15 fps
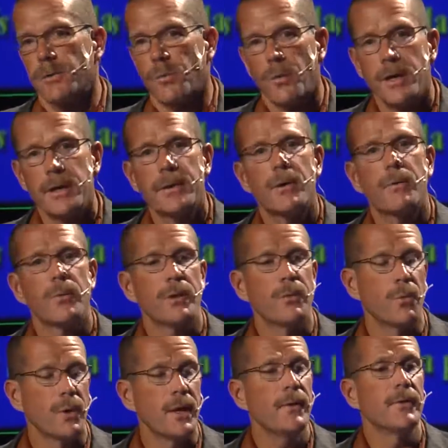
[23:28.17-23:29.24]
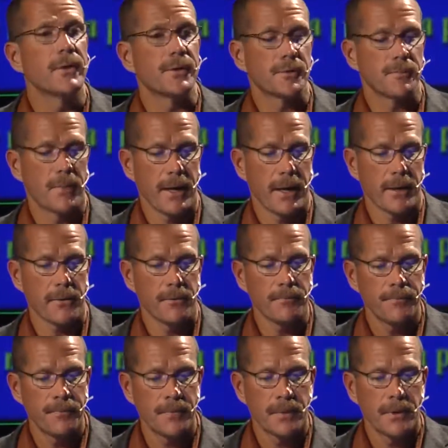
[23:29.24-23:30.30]
the way that we win this battle
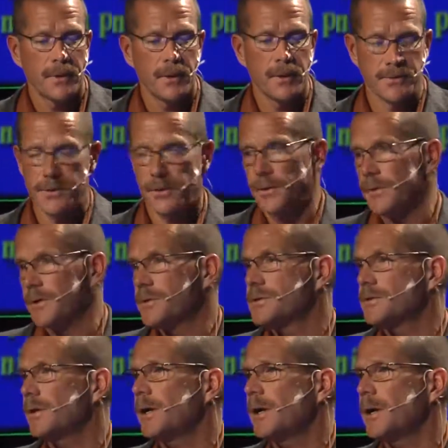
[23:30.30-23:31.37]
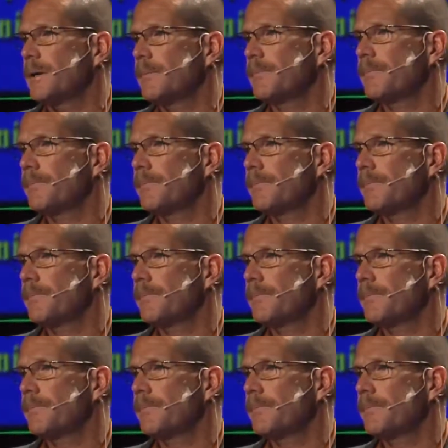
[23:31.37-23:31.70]
is on this slide.